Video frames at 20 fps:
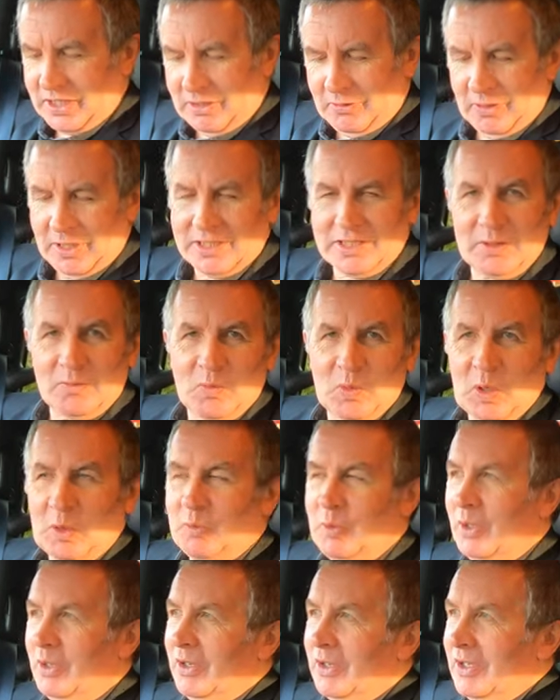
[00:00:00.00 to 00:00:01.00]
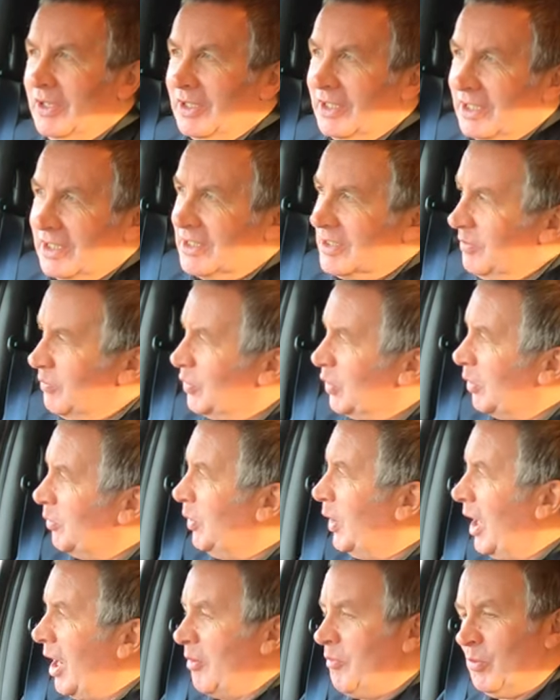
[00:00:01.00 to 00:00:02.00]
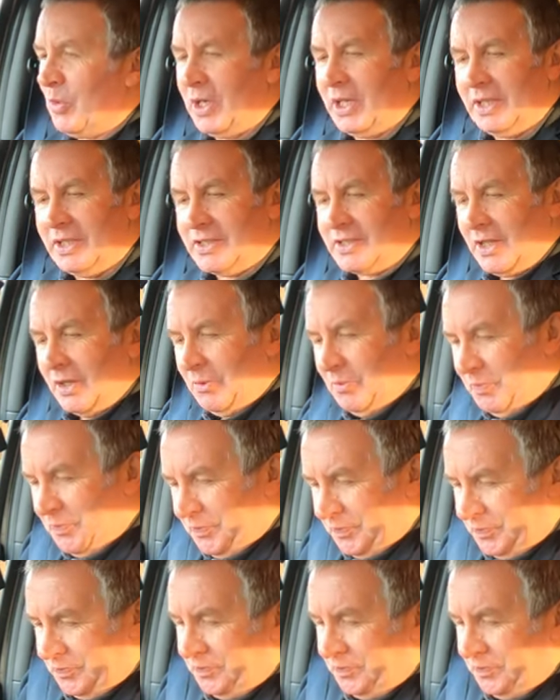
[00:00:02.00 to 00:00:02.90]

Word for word: Anyway, it's a proper handbrake, so